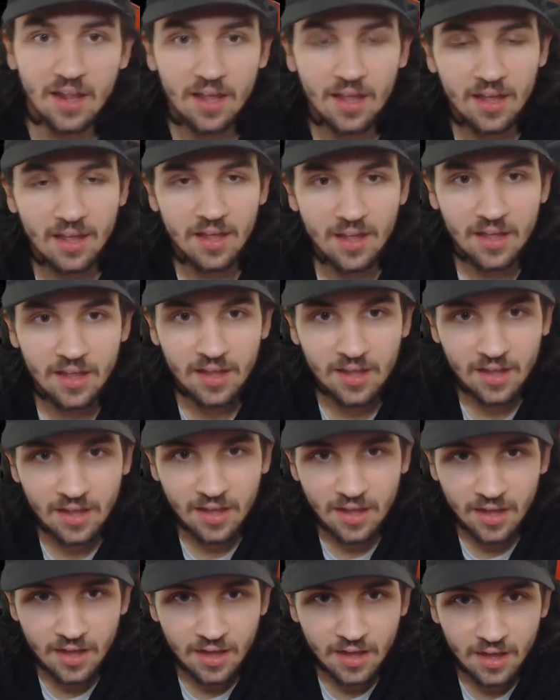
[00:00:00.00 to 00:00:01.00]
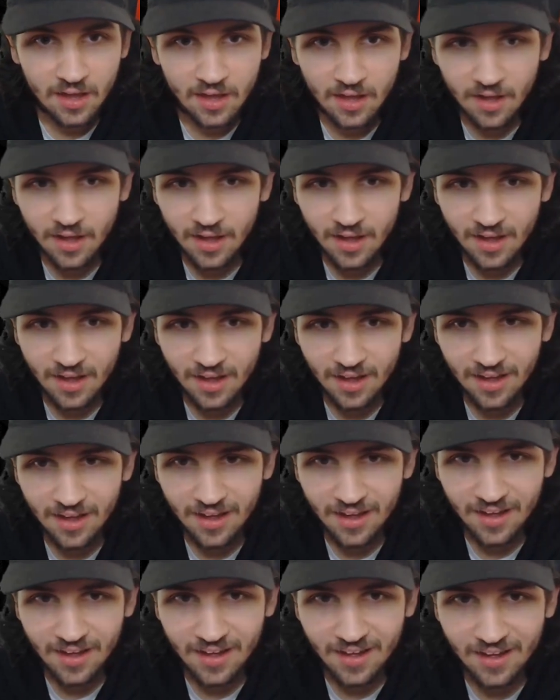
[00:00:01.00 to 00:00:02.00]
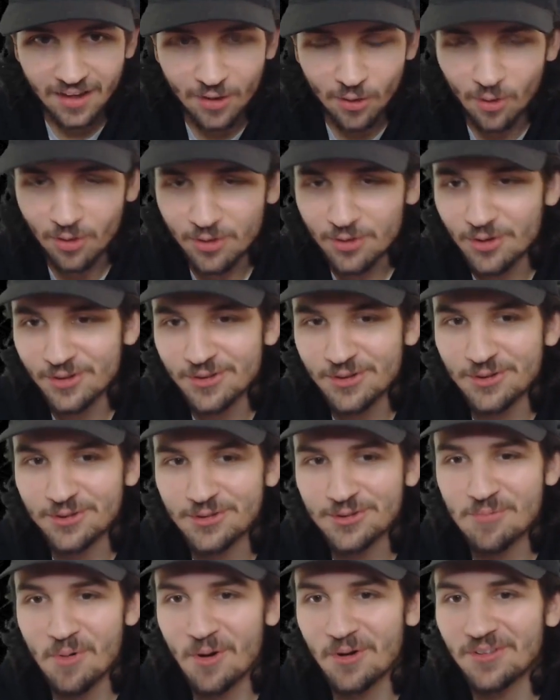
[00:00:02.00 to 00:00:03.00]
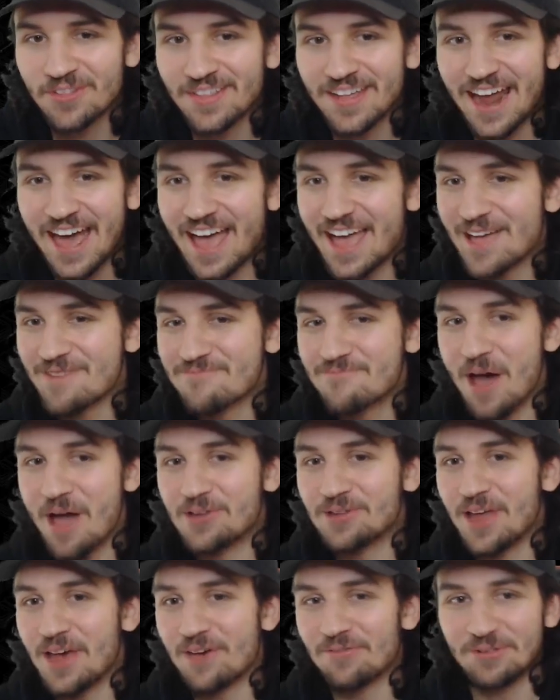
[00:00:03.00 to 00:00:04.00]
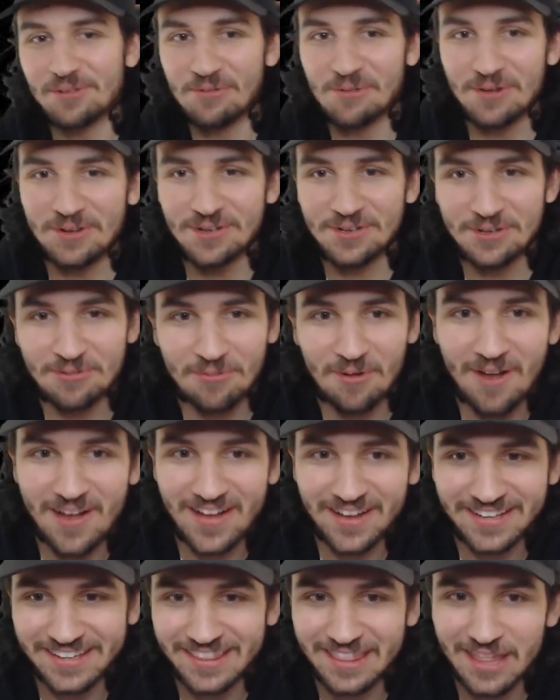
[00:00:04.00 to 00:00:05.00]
Oh, you're smarter than I am. I definitely would have just rocketed